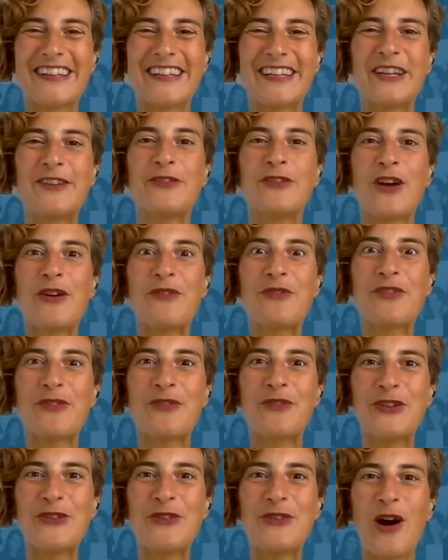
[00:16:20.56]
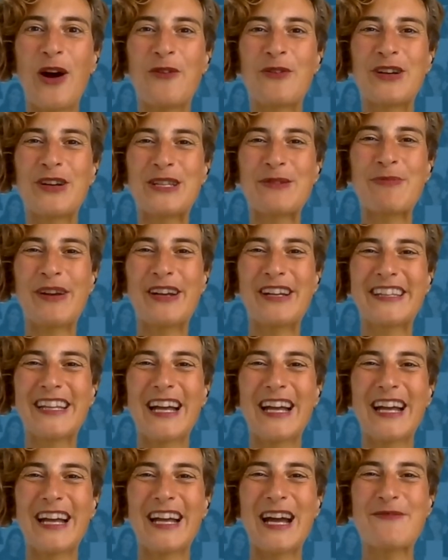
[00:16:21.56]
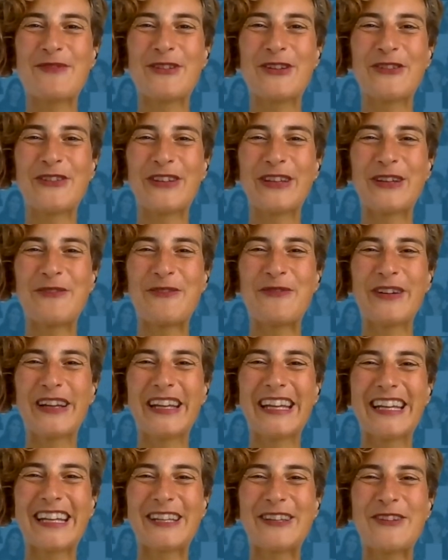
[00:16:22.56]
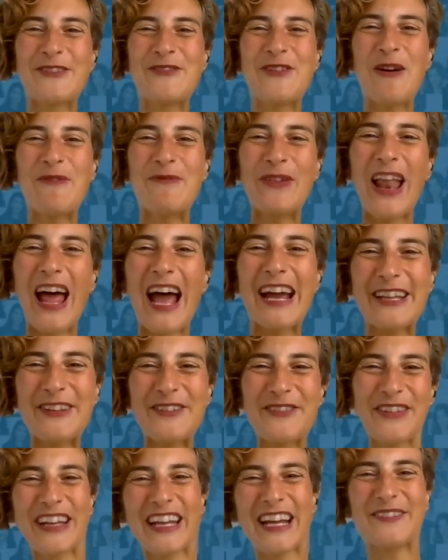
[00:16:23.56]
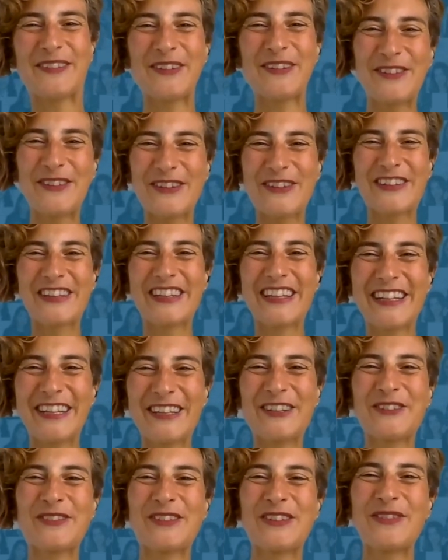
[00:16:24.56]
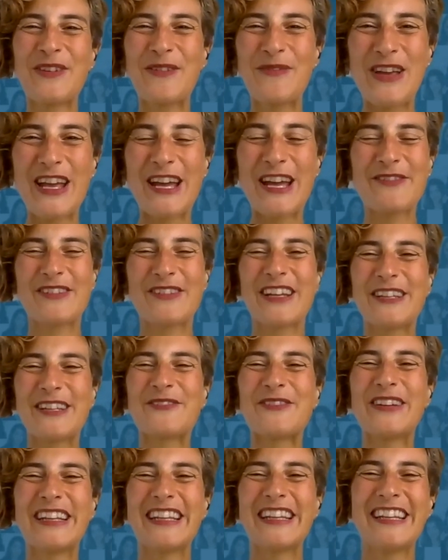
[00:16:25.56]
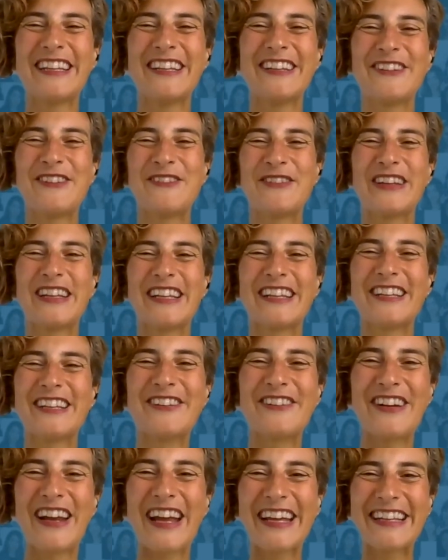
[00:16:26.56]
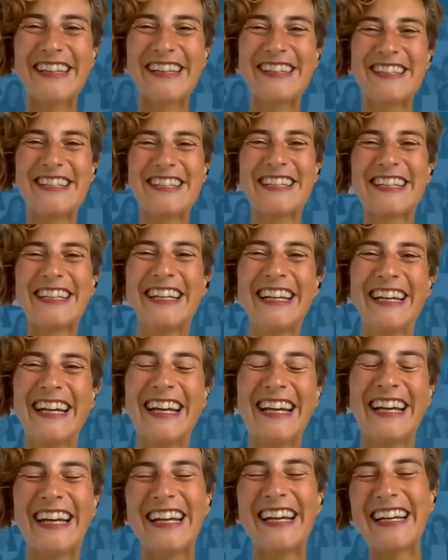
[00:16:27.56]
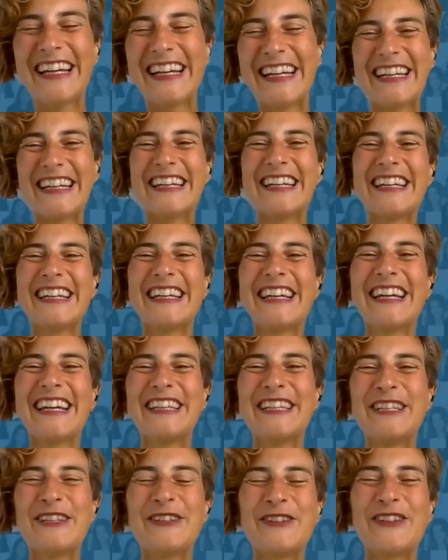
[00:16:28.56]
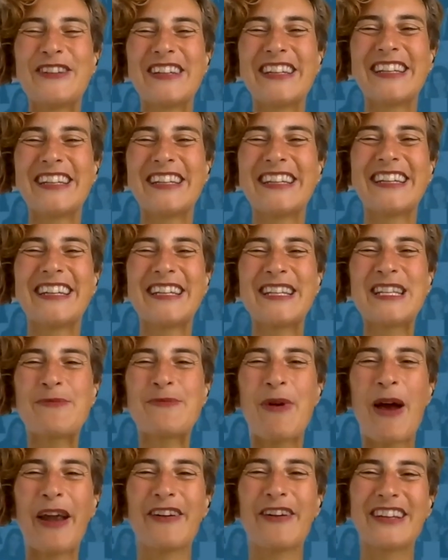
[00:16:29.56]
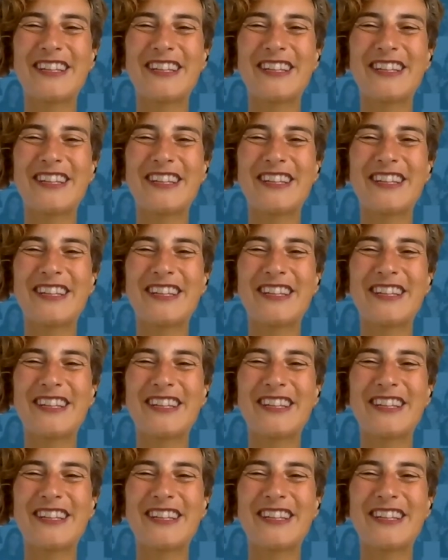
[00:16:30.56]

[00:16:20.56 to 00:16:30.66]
if you have a few hours spare time during the week, do apply to become a volunteer of ebbf. That we need you. We need your energy and your inspiring